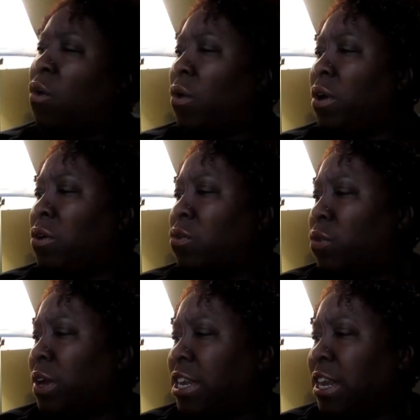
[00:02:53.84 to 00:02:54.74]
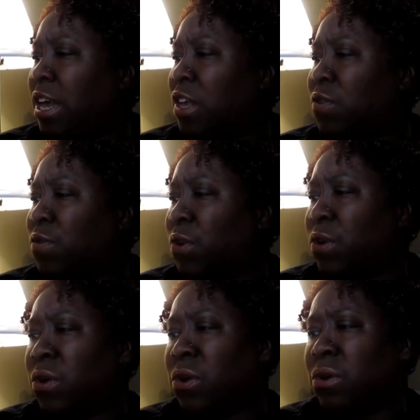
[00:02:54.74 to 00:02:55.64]
oil, retails
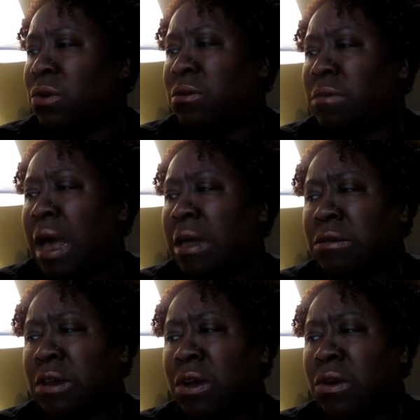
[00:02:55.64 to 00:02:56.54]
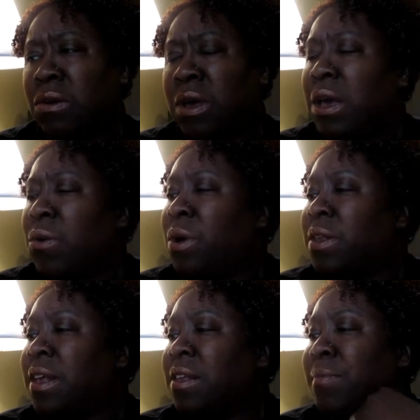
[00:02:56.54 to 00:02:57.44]
for, I don't know.
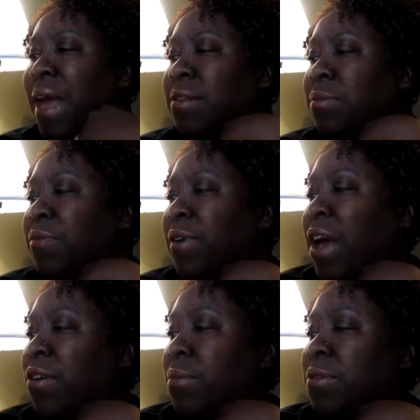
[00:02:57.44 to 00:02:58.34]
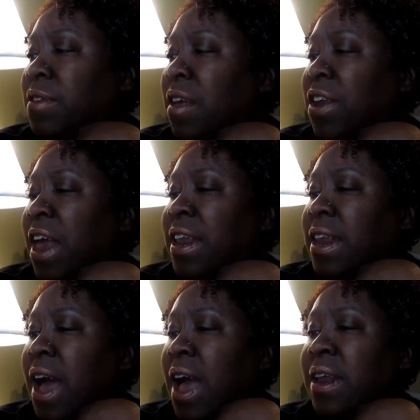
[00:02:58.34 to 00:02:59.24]
Well, it says maximum value up to
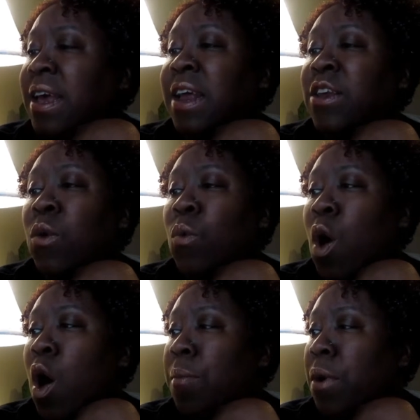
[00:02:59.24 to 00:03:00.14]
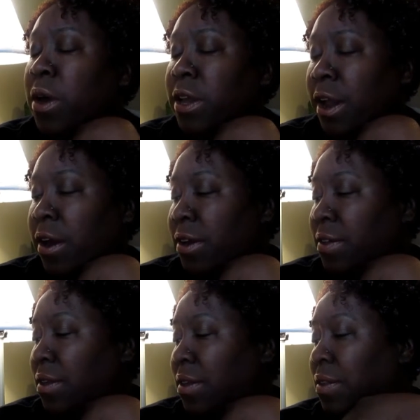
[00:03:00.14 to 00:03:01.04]
$7.99. And I know Walmart
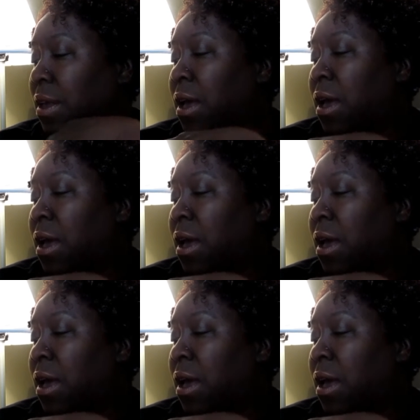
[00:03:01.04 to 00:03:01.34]
carries this.